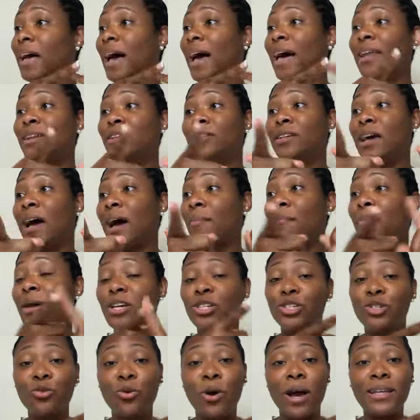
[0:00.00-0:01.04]
I
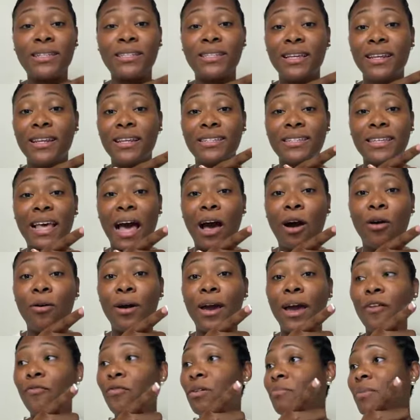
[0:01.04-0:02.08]
make sure I send this
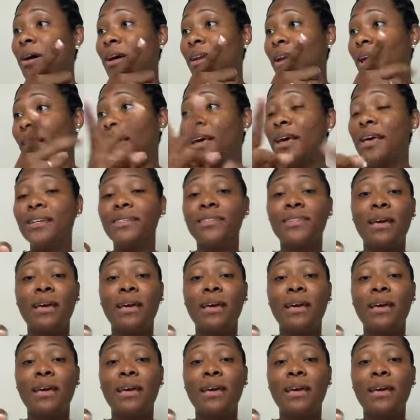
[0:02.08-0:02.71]
out every Monday.